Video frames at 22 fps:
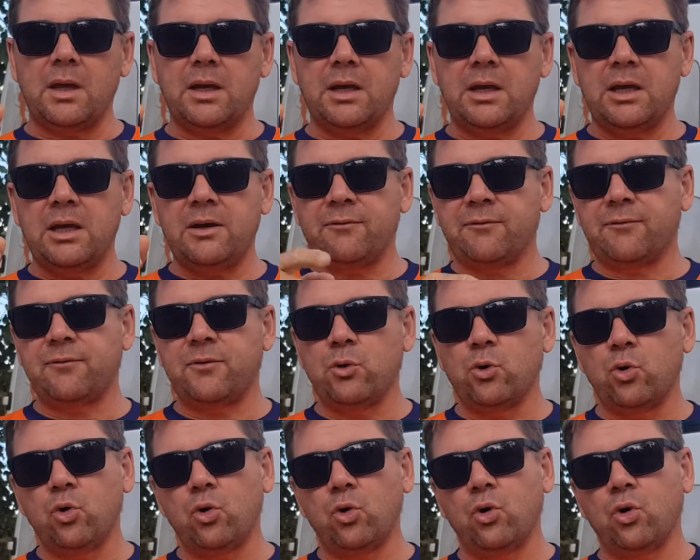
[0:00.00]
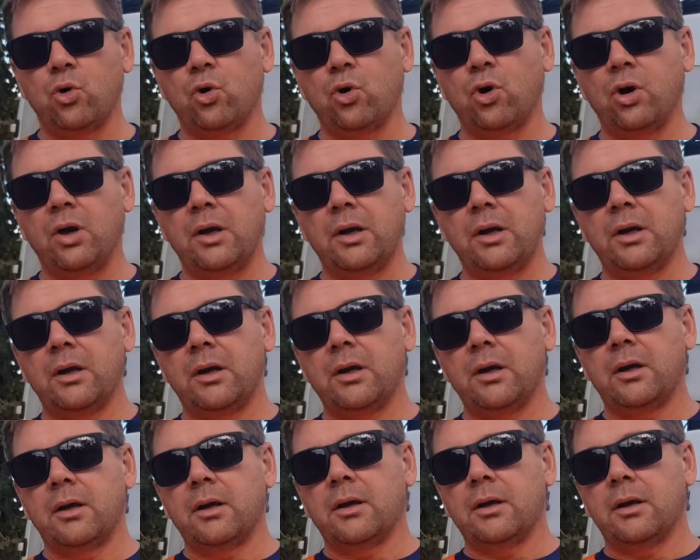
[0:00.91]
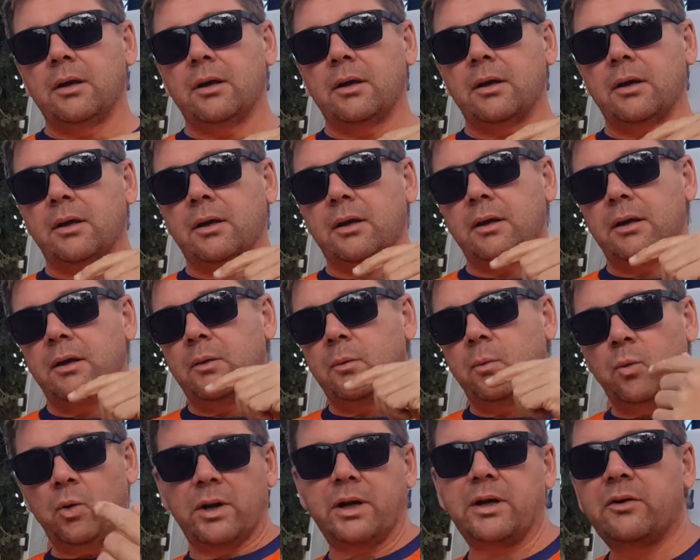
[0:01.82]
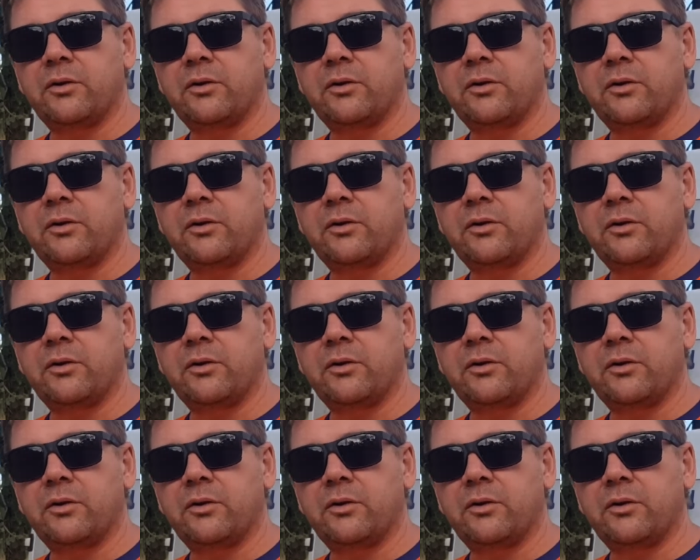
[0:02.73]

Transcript: If you're wanting